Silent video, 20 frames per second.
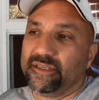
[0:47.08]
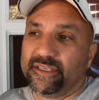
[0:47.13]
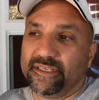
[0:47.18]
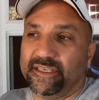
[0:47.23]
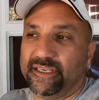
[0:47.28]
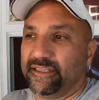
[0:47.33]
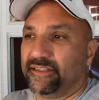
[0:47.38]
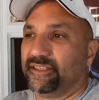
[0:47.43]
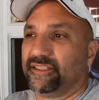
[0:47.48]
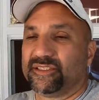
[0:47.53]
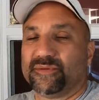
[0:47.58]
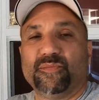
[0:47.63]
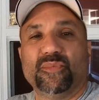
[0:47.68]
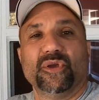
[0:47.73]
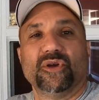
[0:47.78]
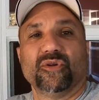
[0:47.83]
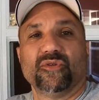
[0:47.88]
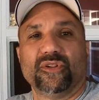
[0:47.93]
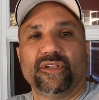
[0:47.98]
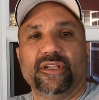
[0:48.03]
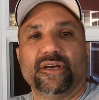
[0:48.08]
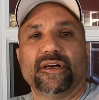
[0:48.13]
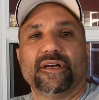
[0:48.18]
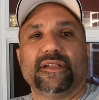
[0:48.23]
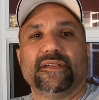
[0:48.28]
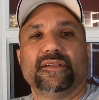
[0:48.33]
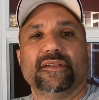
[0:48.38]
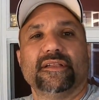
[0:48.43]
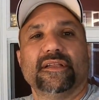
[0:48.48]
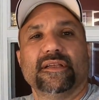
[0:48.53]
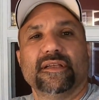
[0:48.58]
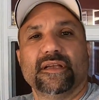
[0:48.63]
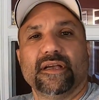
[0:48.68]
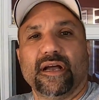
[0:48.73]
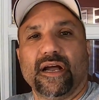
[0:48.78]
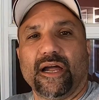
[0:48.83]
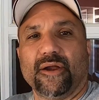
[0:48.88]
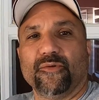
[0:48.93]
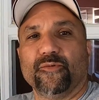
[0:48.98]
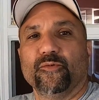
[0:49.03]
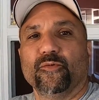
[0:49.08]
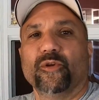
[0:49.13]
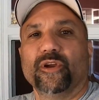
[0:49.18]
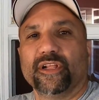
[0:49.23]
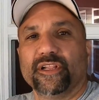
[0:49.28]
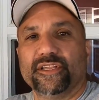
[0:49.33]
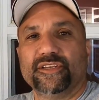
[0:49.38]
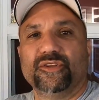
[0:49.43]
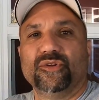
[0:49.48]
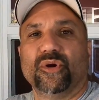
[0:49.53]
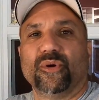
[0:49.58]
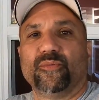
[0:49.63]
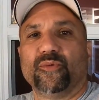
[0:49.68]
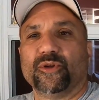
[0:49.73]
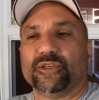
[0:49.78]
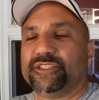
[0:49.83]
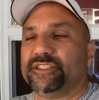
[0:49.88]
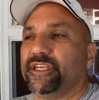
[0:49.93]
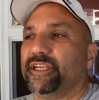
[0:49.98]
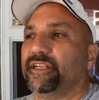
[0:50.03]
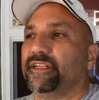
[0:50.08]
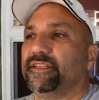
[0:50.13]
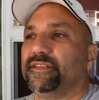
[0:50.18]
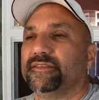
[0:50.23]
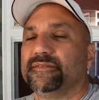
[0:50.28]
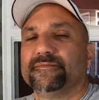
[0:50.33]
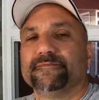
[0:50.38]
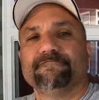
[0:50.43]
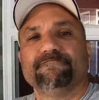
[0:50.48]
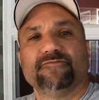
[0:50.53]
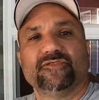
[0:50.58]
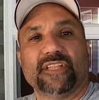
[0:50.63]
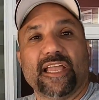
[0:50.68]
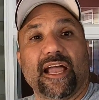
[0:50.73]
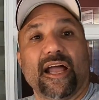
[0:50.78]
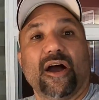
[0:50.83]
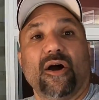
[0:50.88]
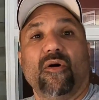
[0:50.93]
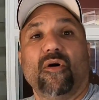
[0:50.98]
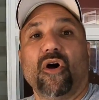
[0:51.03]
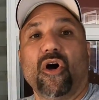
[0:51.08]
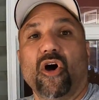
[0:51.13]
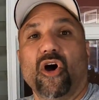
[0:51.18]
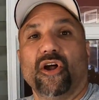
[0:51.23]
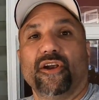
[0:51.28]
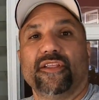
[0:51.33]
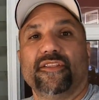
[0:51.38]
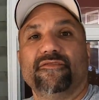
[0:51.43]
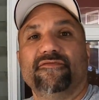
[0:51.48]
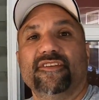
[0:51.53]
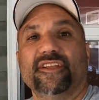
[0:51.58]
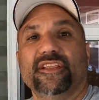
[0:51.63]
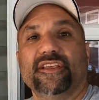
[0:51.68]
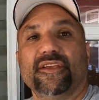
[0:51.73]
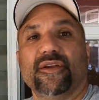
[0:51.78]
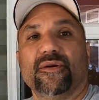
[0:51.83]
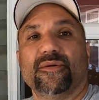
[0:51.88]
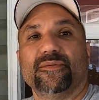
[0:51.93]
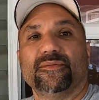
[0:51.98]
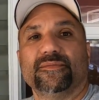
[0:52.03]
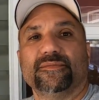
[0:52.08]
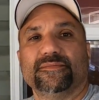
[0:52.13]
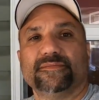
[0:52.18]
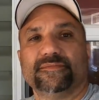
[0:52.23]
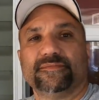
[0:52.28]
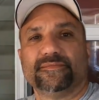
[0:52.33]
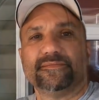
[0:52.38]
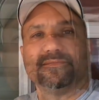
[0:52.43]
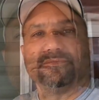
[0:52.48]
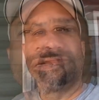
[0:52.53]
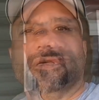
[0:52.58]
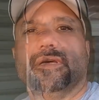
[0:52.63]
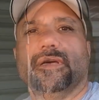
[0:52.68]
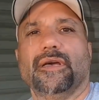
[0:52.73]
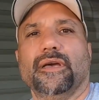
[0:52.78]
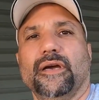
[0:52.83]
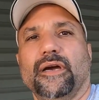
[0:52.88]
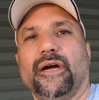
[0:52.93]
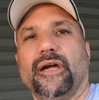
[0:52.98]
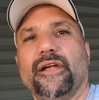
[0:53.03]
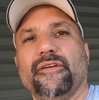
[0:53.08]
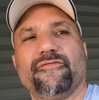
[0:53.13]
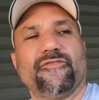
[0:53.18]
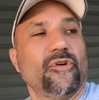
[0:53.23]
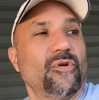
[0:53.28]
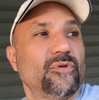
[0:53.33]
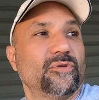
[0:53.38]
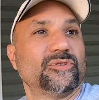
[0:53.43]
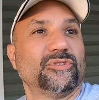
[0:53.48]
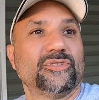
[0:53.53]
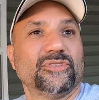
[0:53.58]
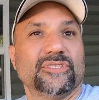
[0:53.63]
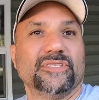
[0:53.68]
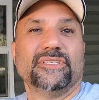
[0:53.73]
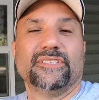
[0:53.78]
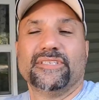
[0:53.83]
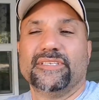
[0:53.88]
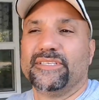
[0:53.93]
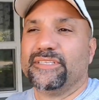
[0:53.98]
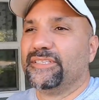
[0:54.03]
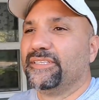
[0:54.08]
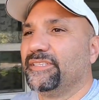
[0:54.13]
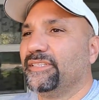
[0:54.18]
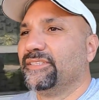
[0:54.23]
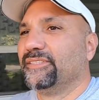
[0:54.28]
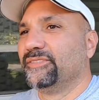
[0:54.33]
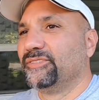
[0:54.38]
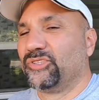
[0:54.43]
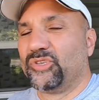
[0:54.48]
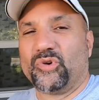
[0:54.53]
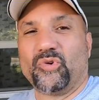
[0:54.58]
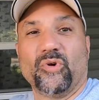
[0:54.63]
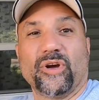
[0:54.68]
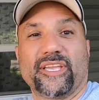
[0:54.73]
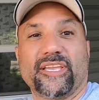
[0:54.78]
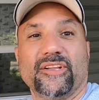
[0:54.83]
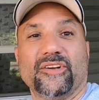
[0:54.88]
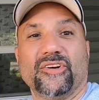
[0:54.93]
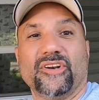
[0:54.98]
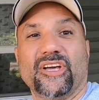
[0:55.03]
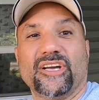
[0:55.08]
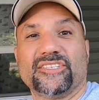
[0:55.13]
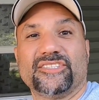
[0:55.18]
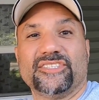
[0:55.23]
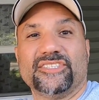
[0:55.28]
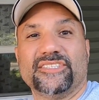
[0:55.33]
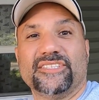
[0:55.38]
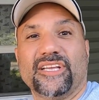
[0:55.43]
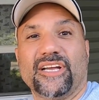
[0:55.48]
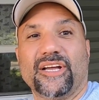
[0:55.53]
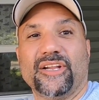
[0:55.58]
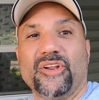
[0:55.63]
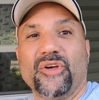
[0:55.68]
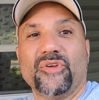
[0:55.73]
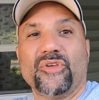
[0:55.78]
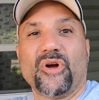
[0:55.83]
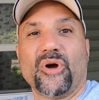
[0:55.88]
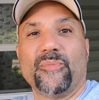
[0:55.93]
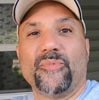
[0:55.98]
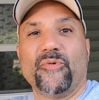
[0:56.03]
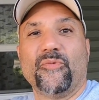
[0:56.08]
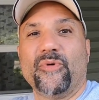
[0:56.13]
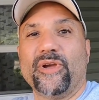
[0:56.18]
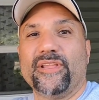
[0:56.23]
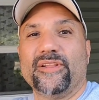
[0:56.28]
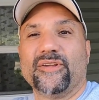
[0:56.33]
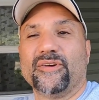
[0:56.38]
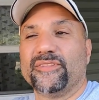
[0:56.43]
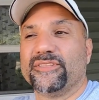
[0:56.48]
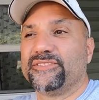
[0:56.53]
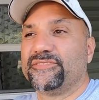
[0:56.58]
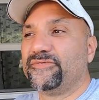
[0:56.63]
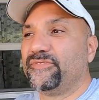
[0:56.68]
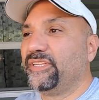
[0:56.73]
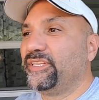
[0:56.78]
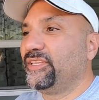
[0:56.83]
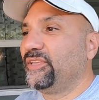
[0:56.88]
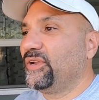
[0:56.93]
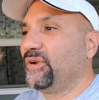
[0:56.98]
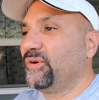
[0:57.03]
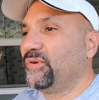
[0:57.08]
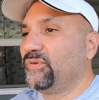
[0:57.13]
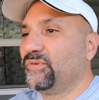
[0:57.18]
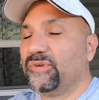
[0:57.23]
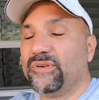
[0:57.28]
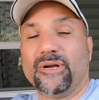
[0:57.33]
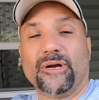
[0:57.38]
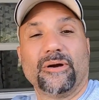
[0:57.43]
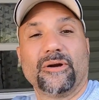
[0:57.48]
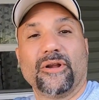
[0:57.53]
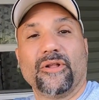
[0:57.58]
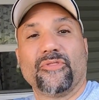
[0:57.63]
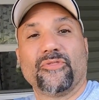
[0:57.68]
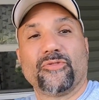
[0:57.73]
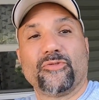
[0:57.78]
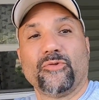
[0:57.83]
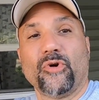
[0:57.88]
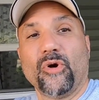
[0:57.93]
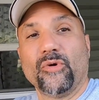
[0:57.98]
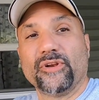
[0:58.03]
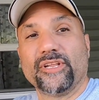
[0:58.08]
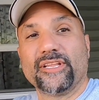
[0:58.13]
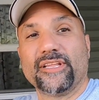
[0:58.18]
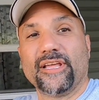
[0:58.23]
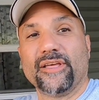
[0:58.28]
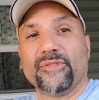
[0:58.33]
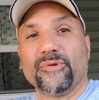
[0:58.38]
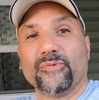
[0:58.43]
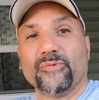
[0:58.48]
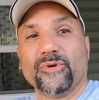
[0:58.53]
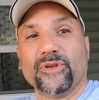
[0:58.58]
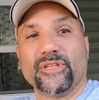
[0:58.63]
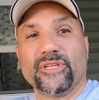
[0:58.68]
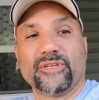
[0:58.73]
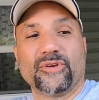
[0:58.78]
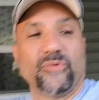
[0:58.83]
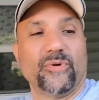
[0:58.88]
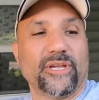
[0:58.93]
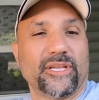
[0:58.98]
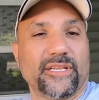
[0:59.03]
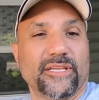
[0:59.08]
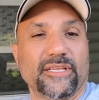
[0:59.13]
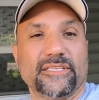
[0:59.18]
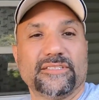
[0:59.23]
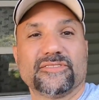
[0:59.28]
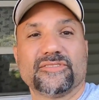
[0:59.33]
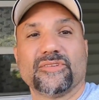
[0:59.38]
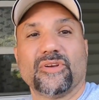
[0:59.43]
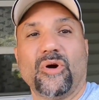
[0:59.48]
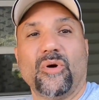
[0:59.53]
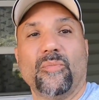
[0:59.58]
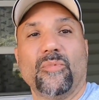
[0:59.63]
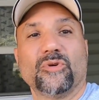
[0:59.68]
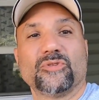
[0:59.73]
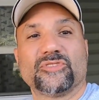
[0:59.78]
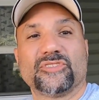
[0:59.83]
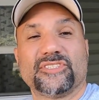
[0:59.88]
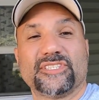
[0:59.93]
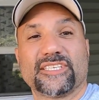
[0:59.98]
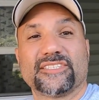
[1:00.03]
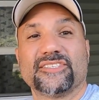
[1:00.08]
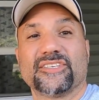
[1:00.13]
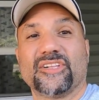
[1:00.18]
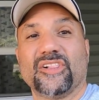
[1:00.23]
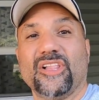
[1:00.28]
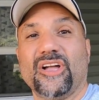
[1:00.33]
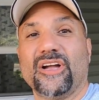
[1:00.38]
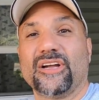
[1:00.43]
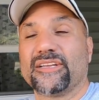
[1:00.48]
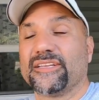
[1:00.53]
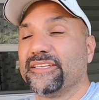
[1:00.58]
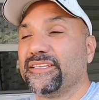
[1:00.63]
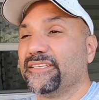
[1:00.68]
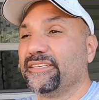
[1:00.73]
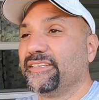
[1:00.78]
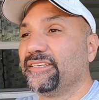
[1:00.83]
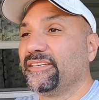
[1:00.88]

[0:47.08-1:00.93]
getting this build done. I really do appreciate it. Now, on to the video. All right, folks, quick introduction. I know y'all been waiting on this video. I'm gonna throw it together really quick. It's almost 6 o'clock